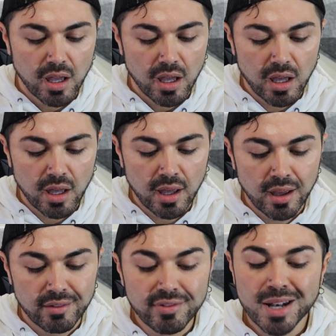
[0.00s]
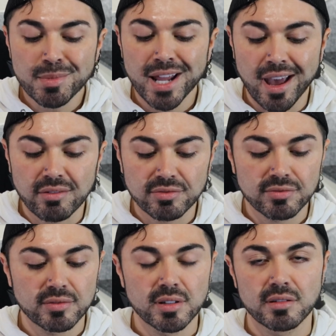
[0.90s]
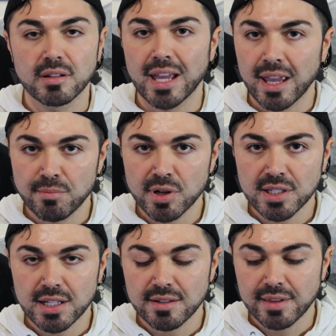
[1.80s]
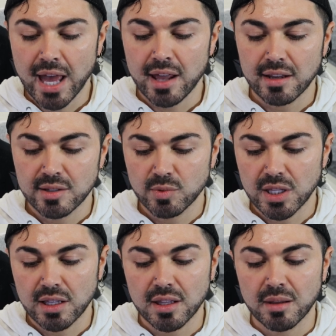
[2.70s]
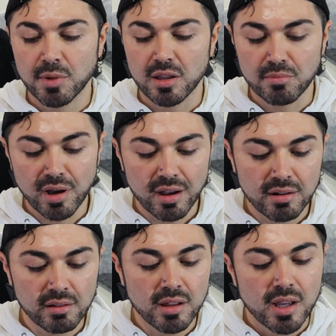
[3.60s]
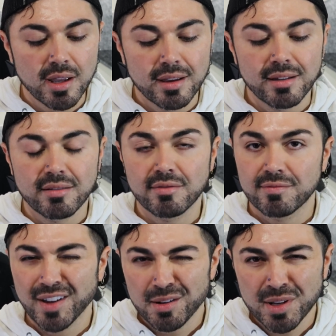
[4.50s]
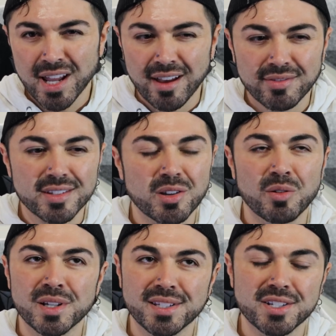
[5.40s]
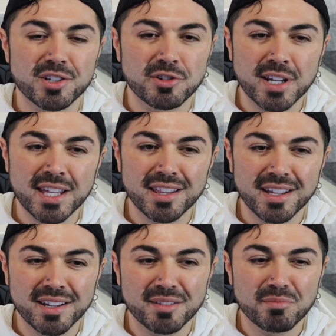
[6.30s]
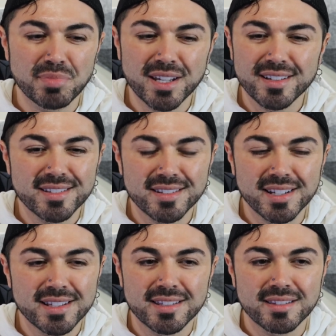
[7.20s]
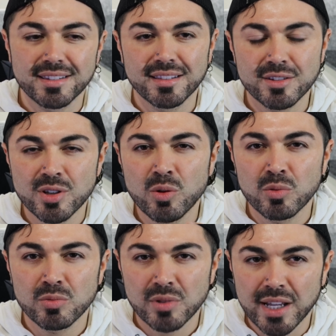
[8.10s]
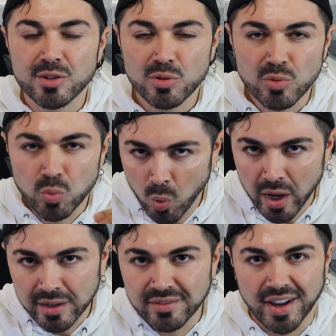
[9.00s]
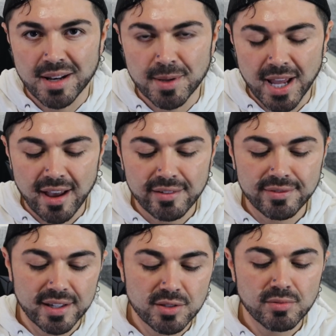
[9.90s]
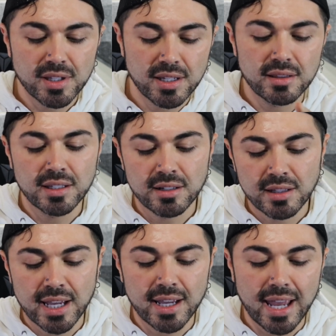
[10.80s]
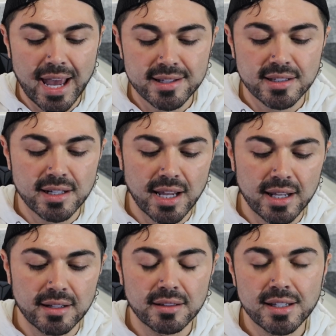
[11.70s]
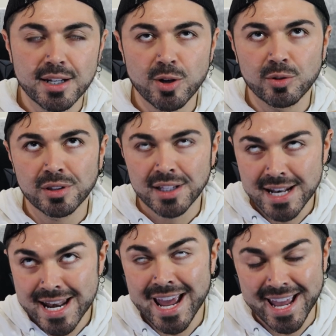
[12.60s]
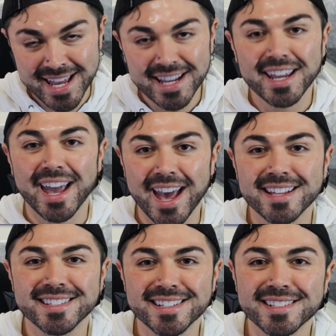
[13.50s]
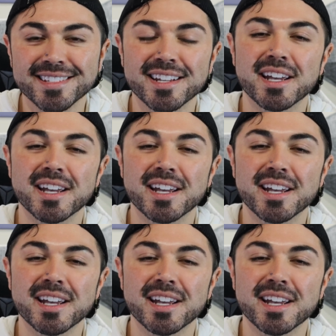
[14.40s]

Vitamin F, 8% of that is what they claim on the bottle. Vitamin F is always such a tricky thing because there's no like true one vitamin F. It's really linoleic acid and linoleic acids.